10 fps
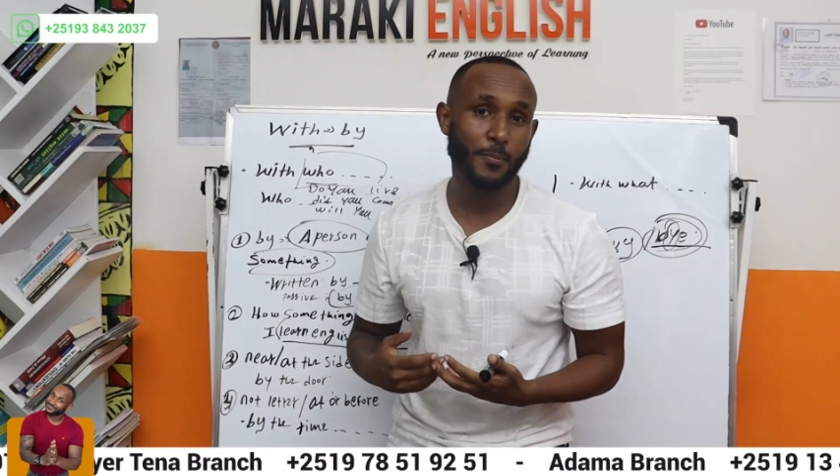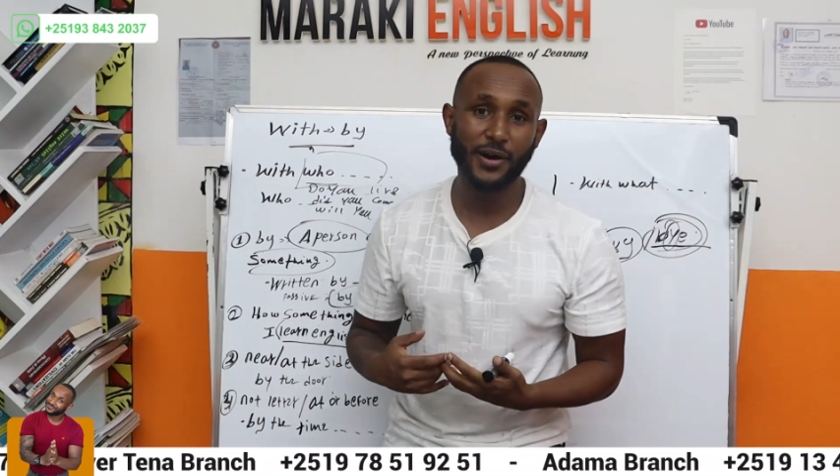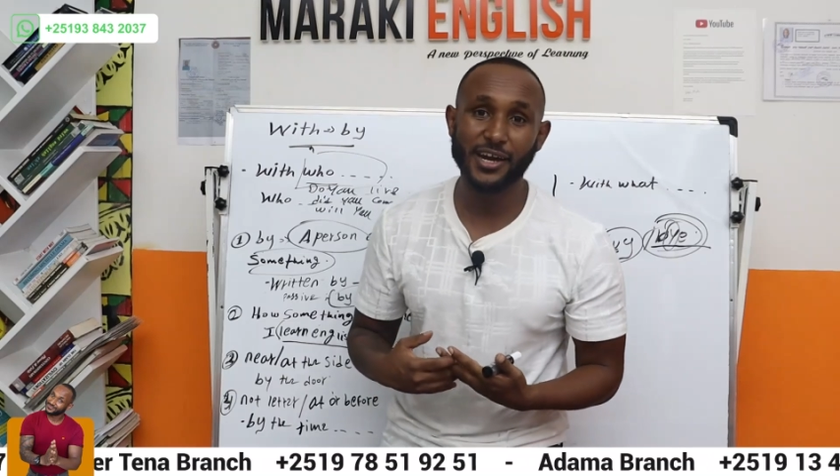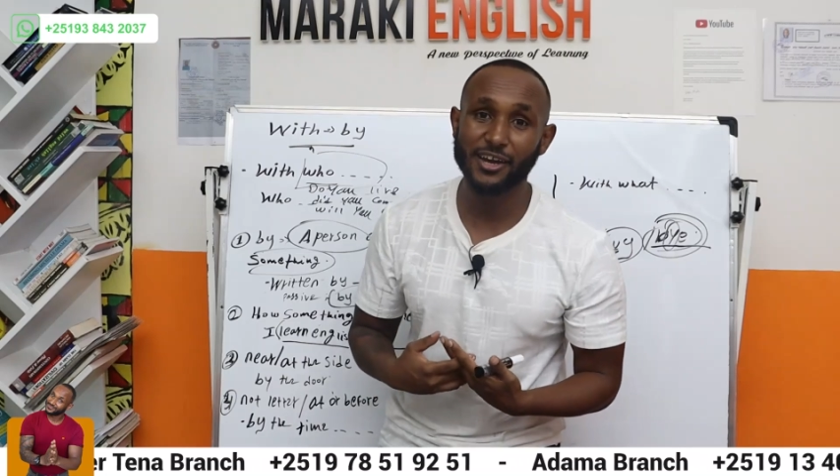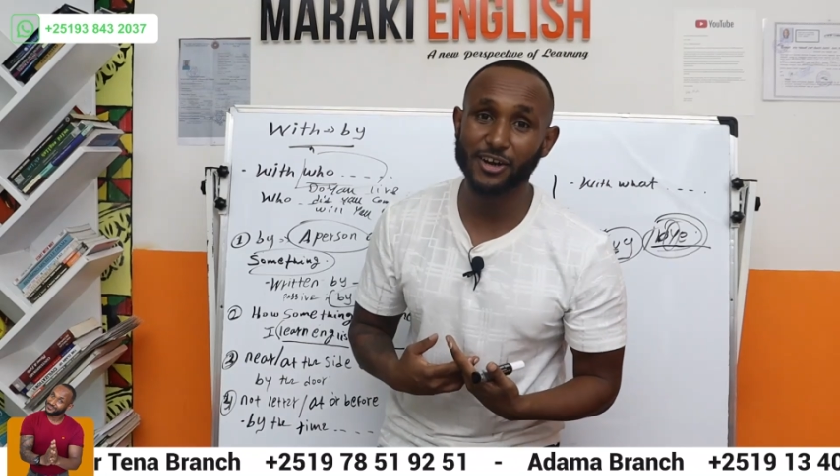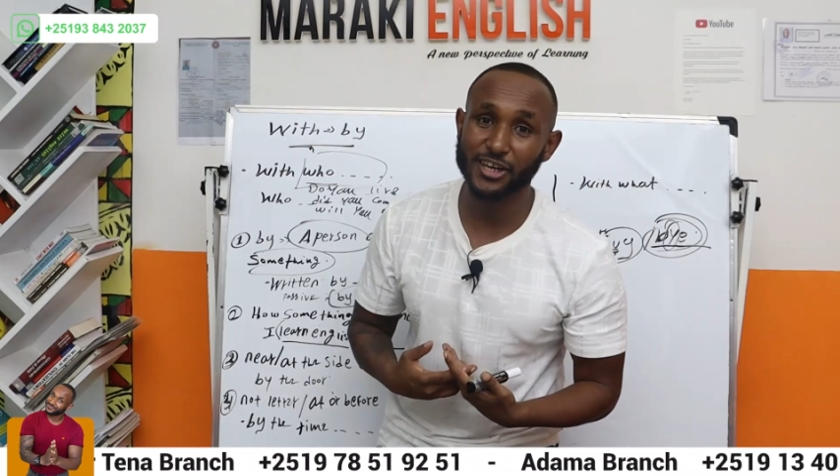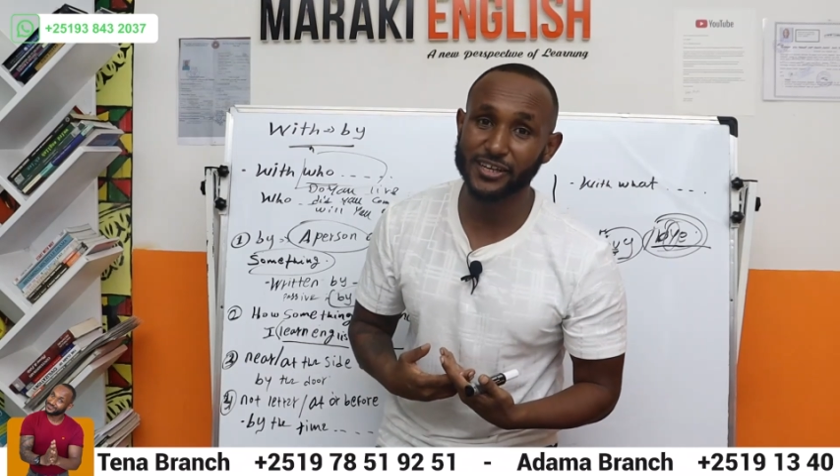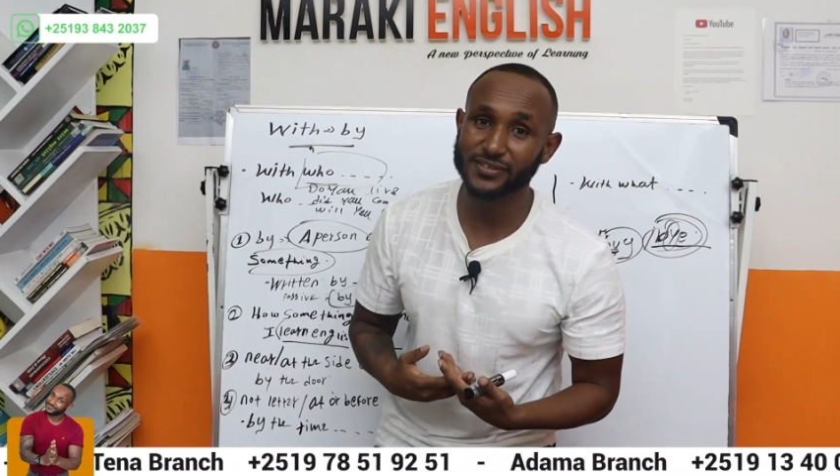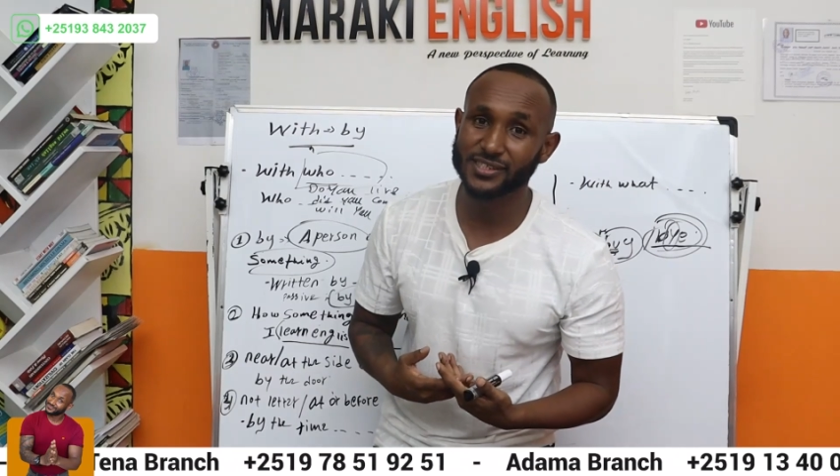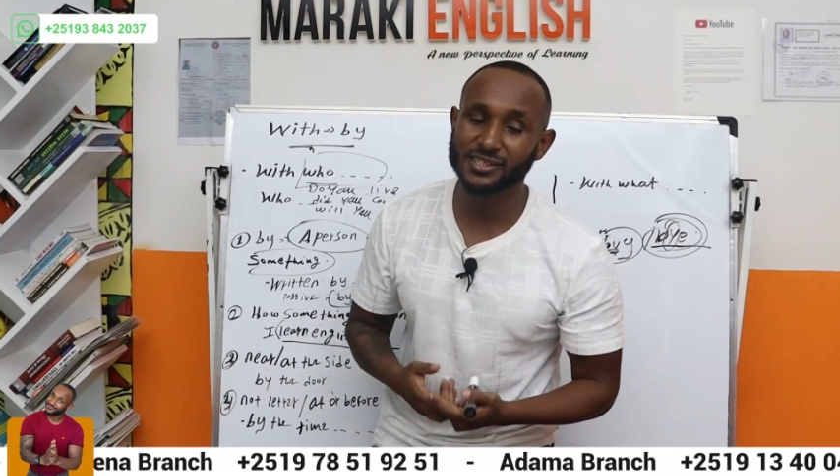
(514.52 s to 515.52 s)
buying her
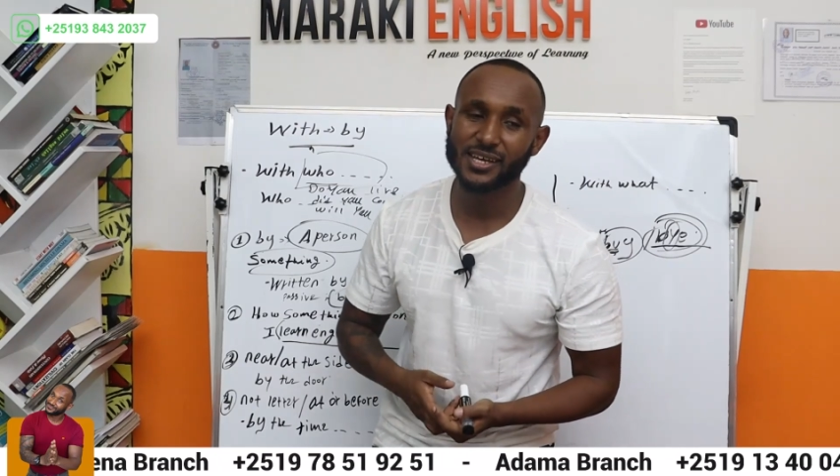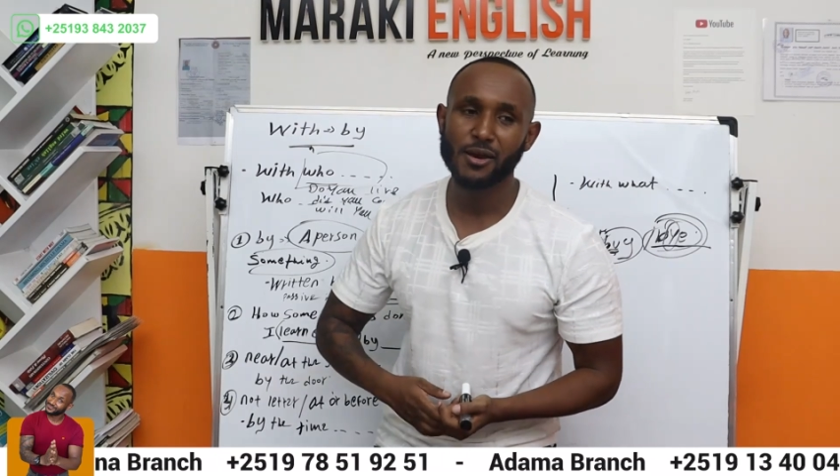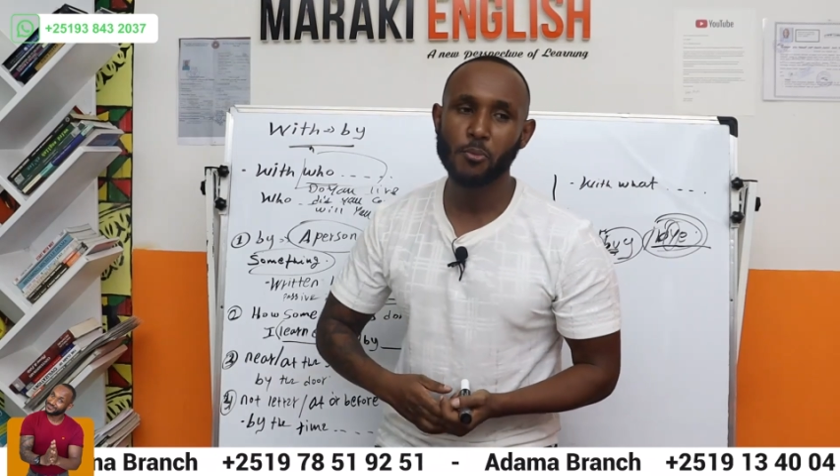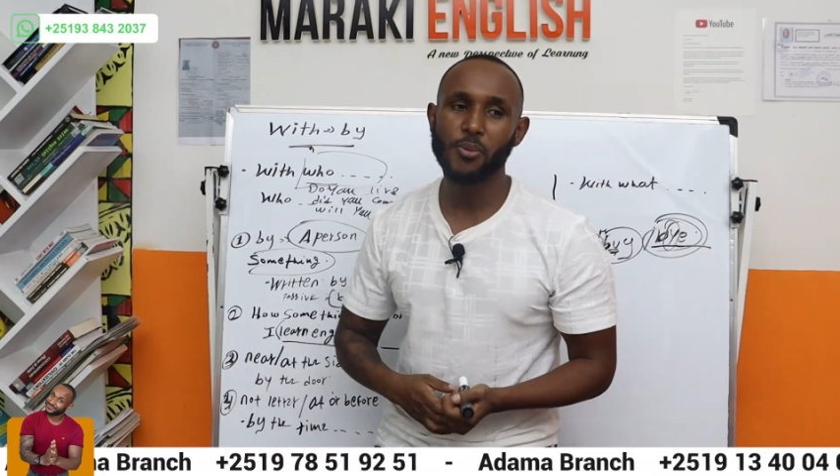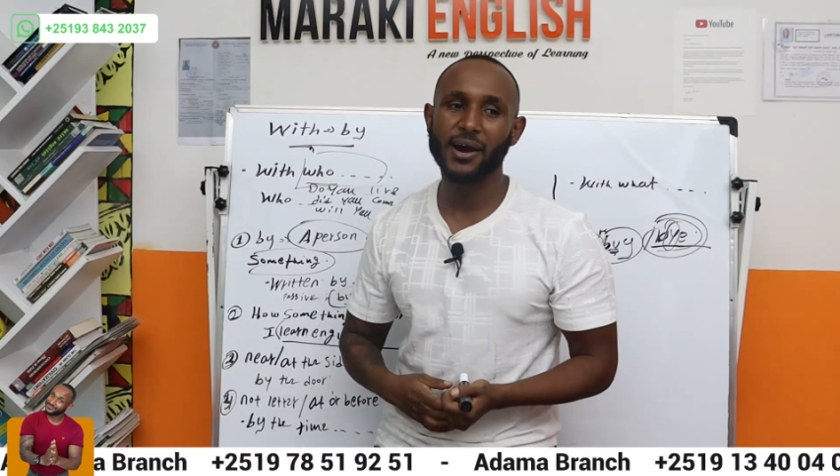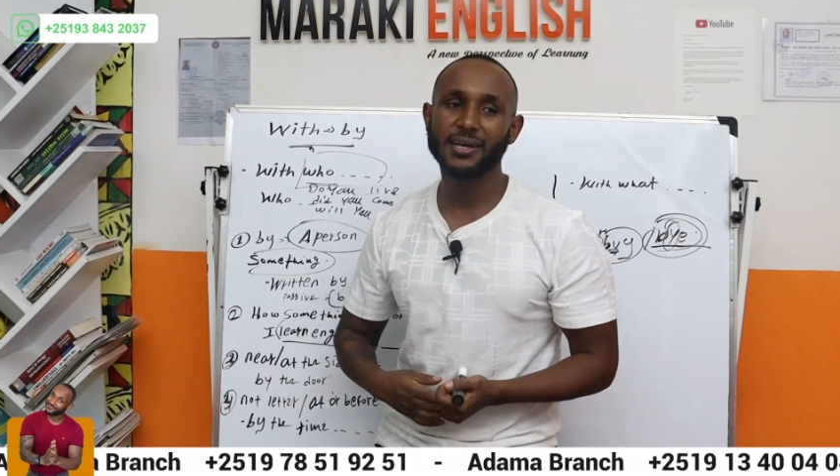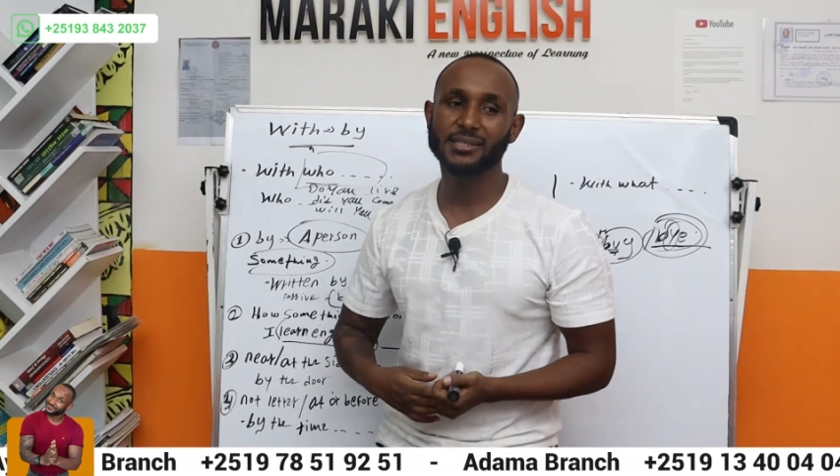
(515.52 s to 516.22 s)
gifts, by